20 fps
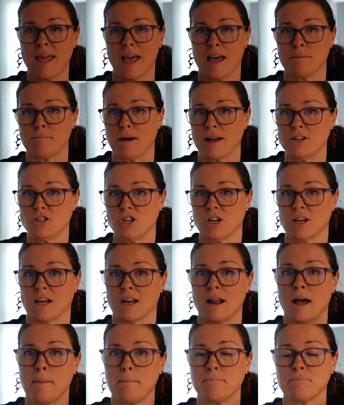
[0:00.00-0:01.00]
can my
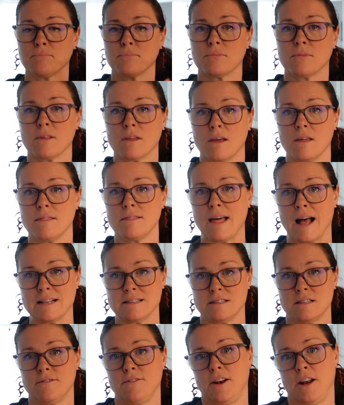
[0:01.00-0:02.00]
chicken up,
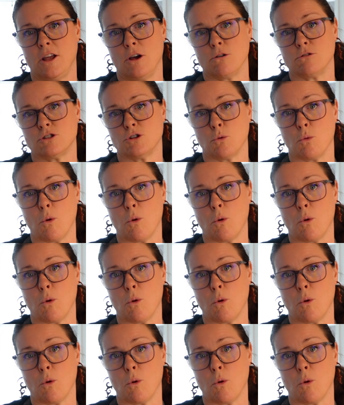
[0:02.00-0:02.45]
that's the video to